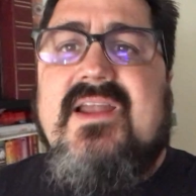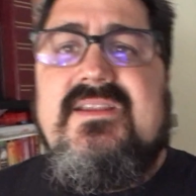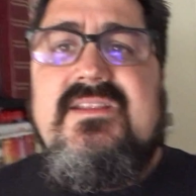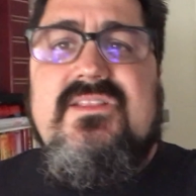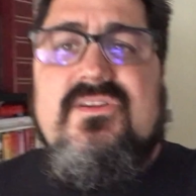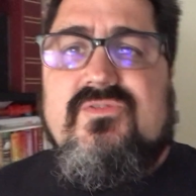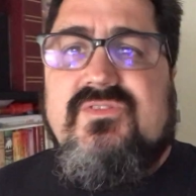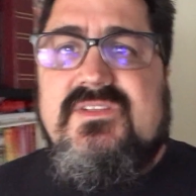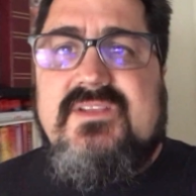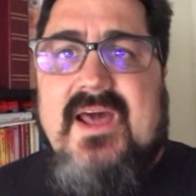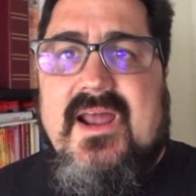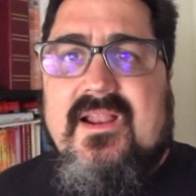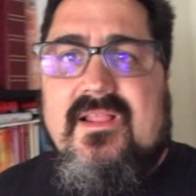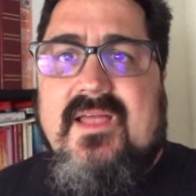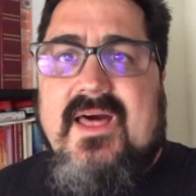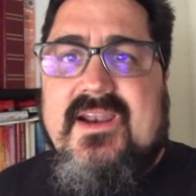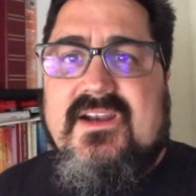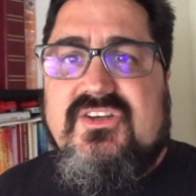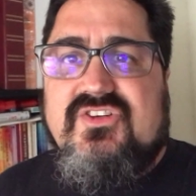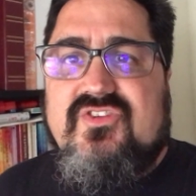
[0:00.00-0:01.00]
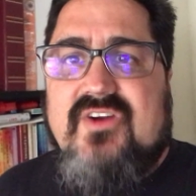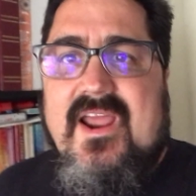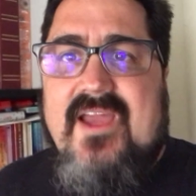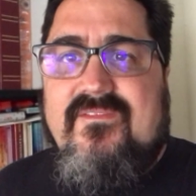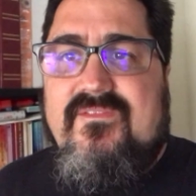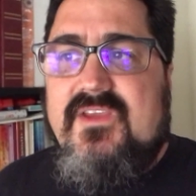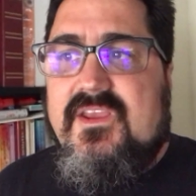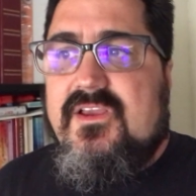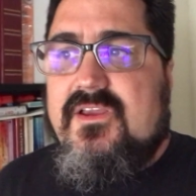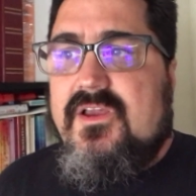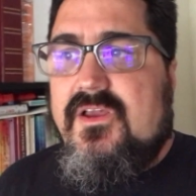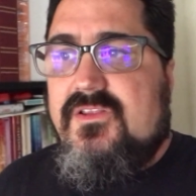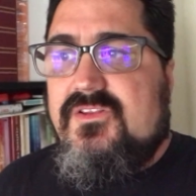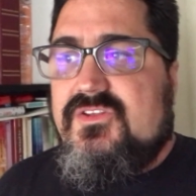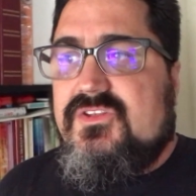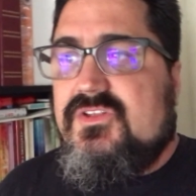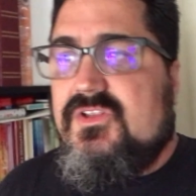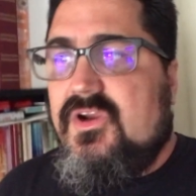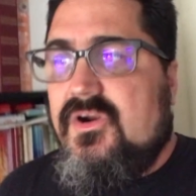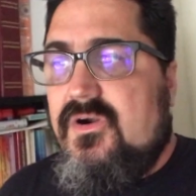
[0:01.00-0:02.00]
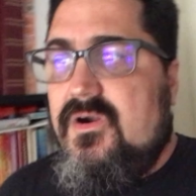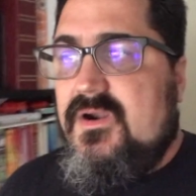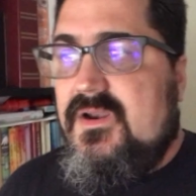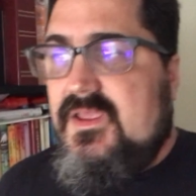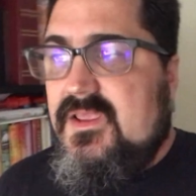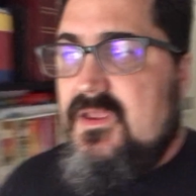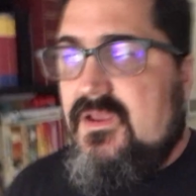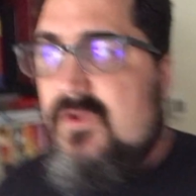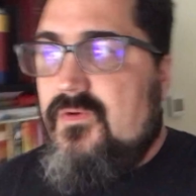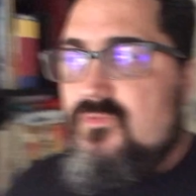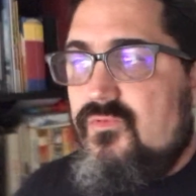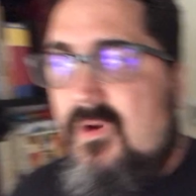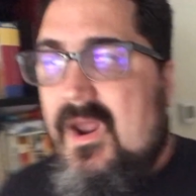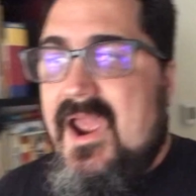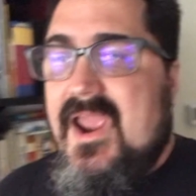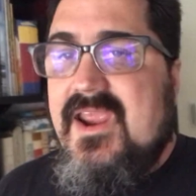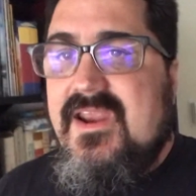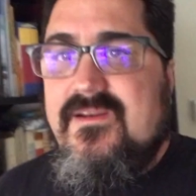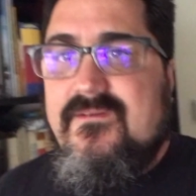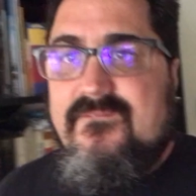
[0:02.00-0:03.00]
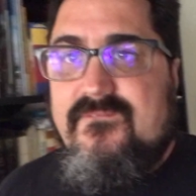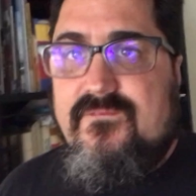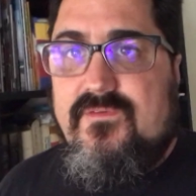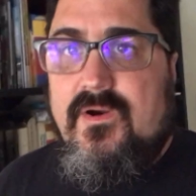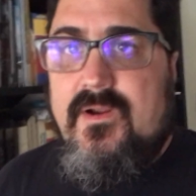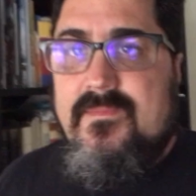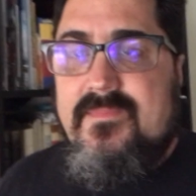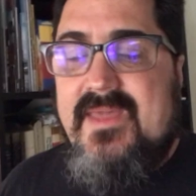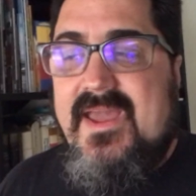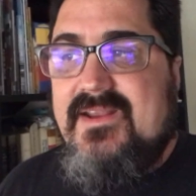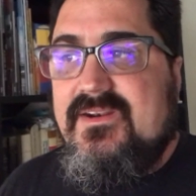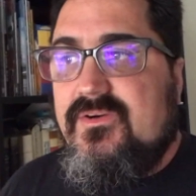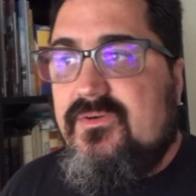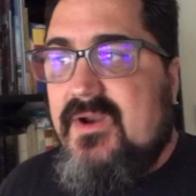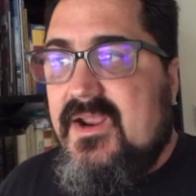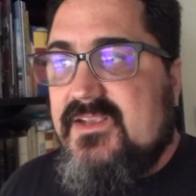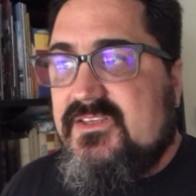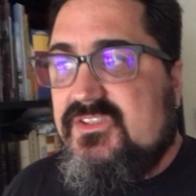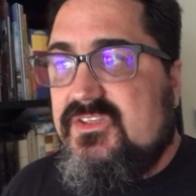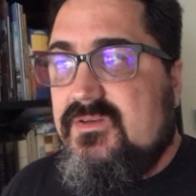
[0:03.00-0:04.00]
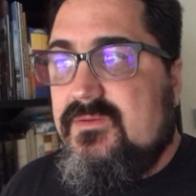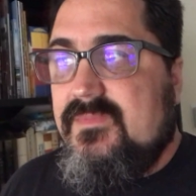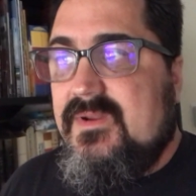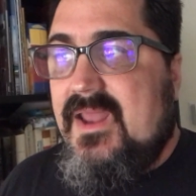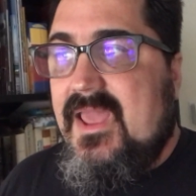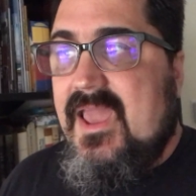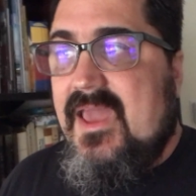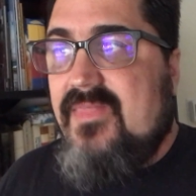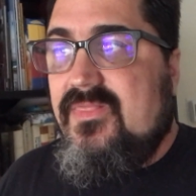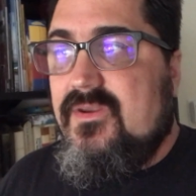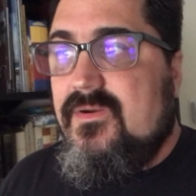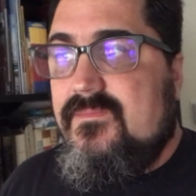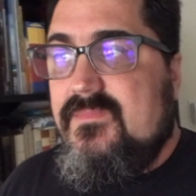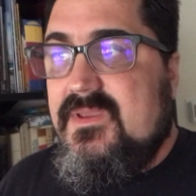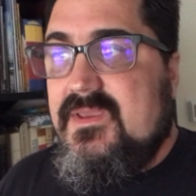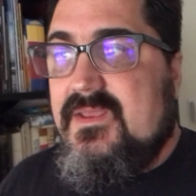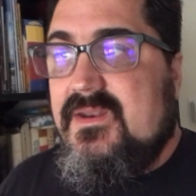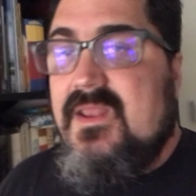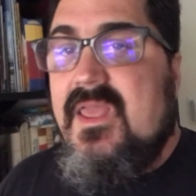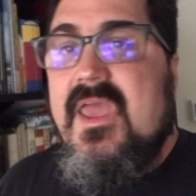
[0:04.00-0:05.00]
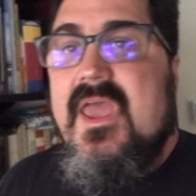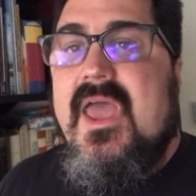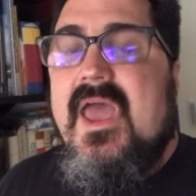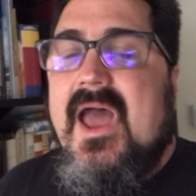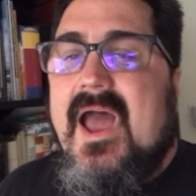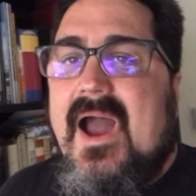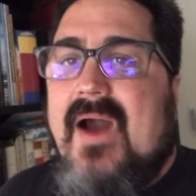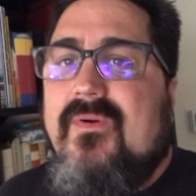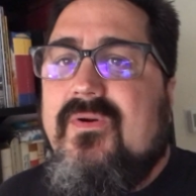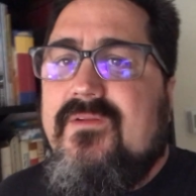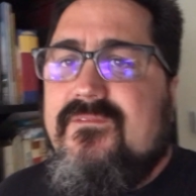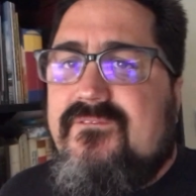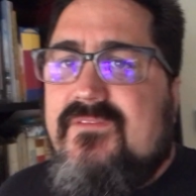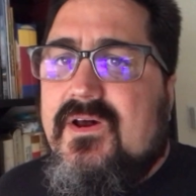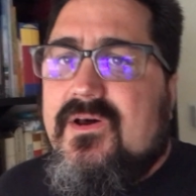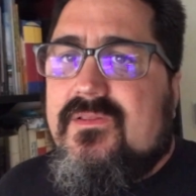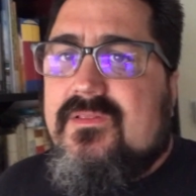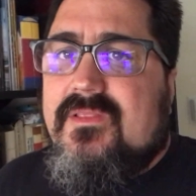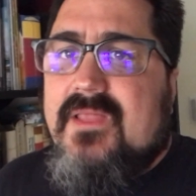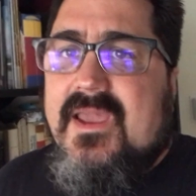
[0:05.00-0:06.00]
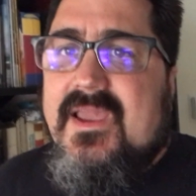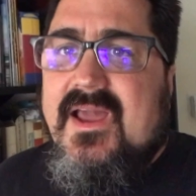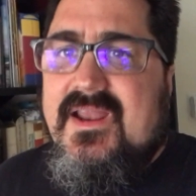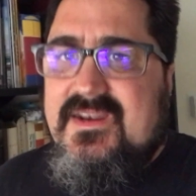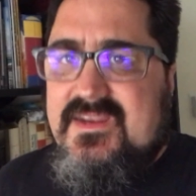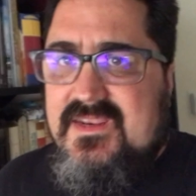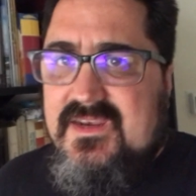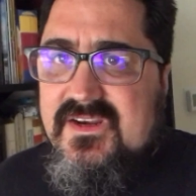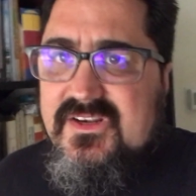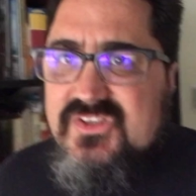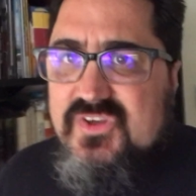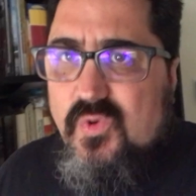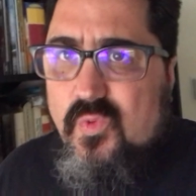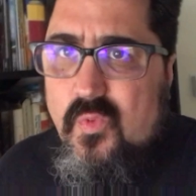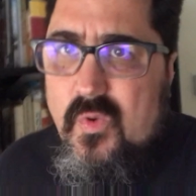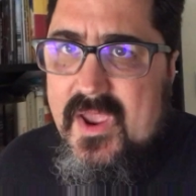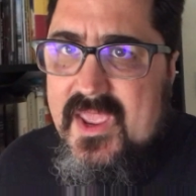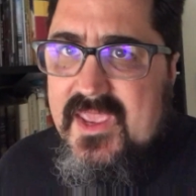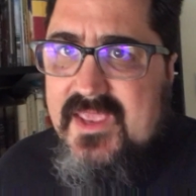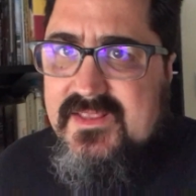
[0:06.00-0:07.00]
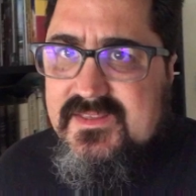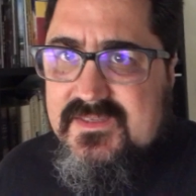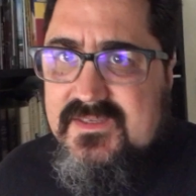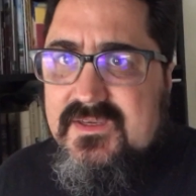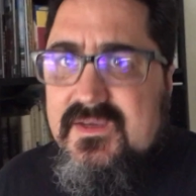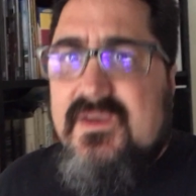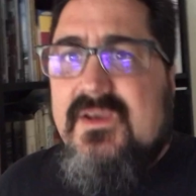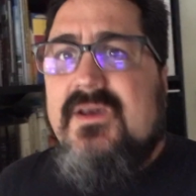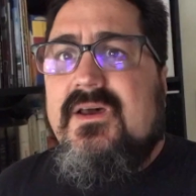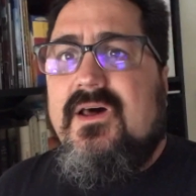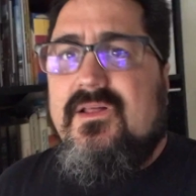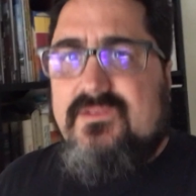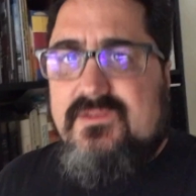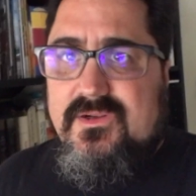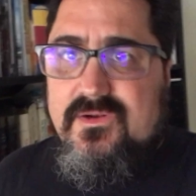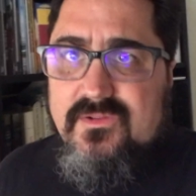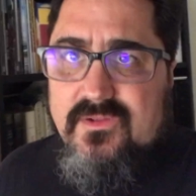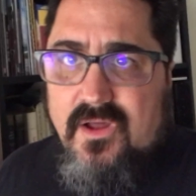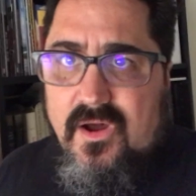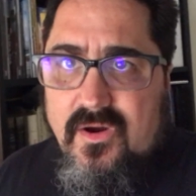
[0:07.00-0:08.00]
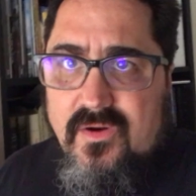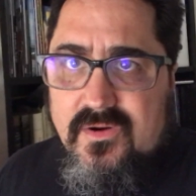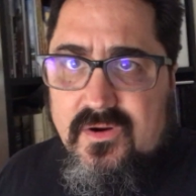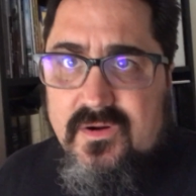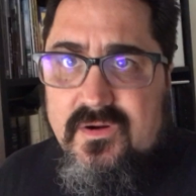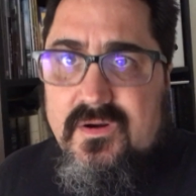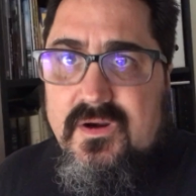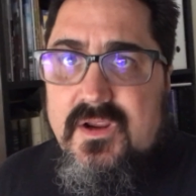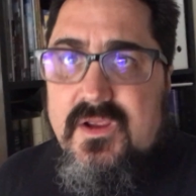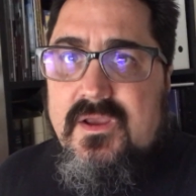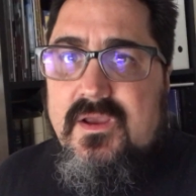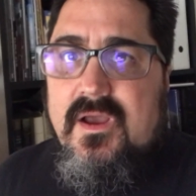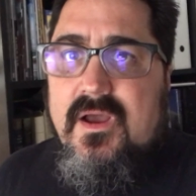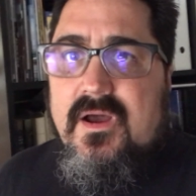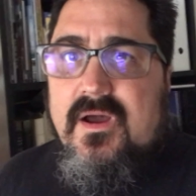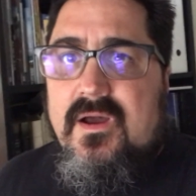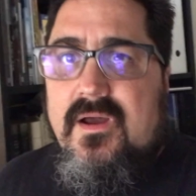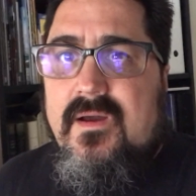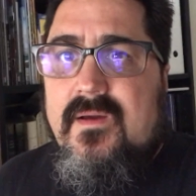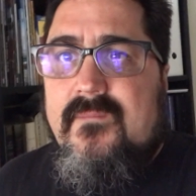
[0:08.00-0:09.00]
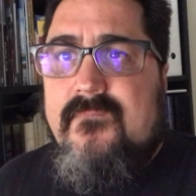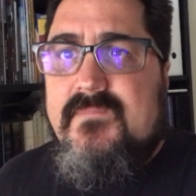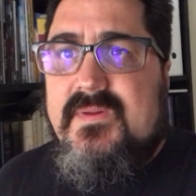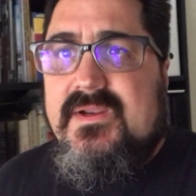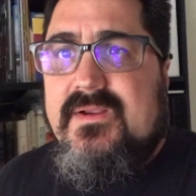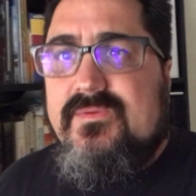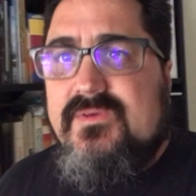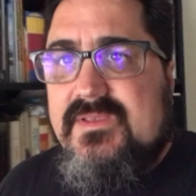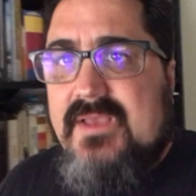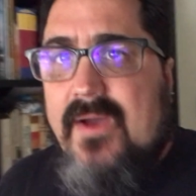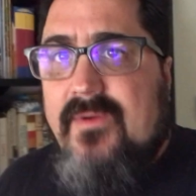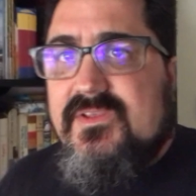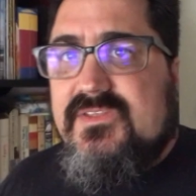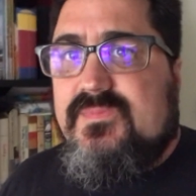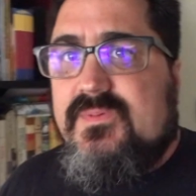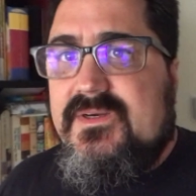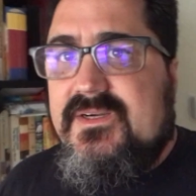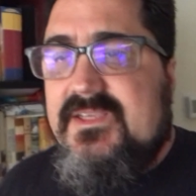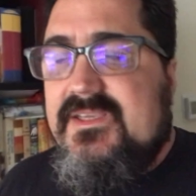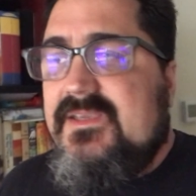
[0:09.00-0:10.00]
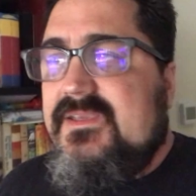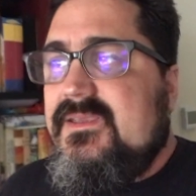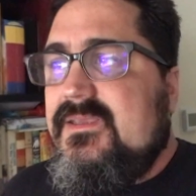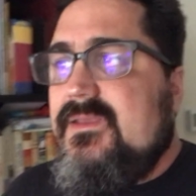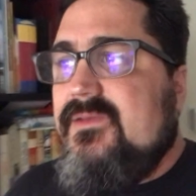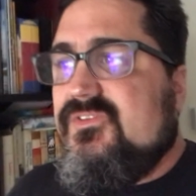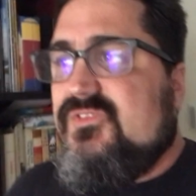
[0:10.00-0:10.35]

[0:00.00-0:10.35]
there was not a lot of traffic turning right from that direction, but had there been, I would have felt like I needed to wait a little longer. But it was pretty